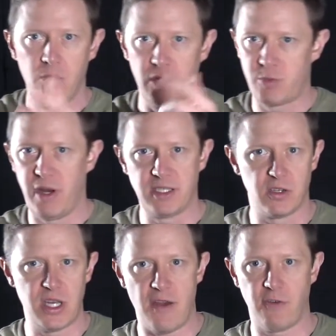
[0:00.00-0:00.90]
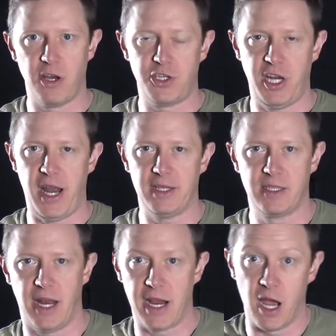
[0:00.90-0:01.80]
which means there's never a chance
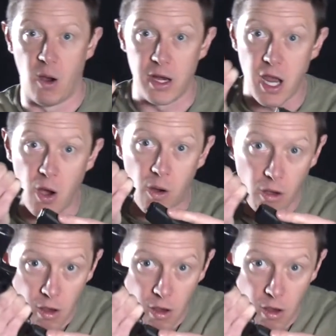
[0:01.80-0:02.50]
that I go